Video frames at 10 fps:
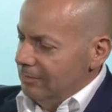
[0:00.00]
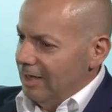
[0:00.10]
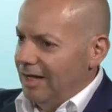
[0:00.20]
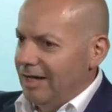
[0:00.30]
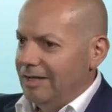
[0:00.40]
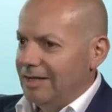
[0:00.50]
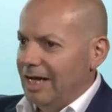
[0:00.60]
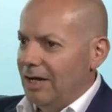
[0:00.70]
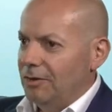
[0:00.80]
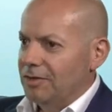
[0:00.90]
and
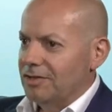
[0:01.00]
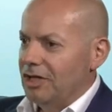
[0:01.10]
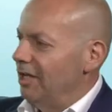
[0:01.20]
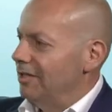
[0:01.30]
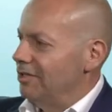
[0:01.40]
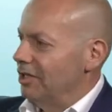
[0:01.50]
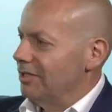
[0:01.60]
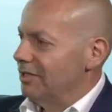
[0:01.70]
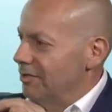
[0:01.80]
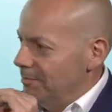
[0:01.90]
how it's not
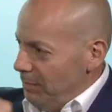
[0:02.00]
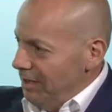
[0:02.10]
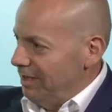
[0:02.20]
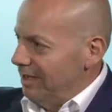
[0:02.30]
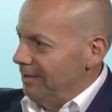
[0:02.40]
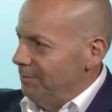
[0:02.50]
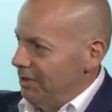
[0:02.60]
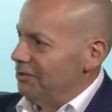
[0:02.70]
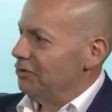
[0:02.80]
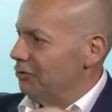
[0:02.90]
just media,
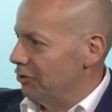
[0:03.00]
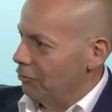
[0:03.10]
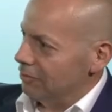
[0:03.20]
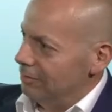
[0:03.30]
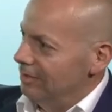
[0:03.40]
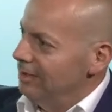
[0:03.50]
but it's also social.